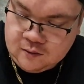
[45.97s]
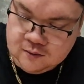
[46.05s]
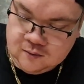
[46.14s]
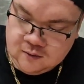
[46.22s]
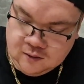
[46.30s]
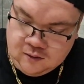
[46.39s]

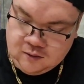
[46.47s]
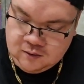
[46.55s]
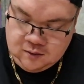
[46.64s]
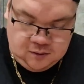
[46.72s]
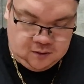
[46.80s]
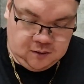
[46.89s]

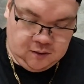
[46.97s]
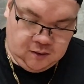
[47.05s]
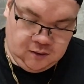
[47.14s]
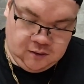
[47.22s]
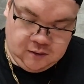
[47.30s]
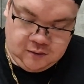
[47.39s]

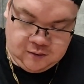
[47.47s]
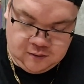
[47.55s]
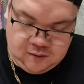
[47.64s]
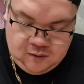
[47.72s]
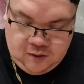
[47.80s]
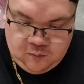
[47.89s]
Uh,
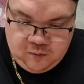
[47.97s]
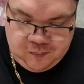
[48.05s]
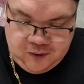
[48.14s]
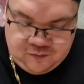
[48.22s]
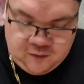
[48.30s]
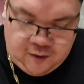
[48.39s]
we
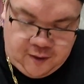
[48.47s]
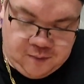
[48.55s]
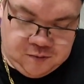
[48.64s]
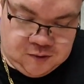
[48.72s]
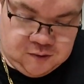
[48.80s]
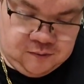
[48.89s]
play
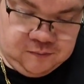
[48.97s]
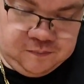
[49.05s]
Tearlaments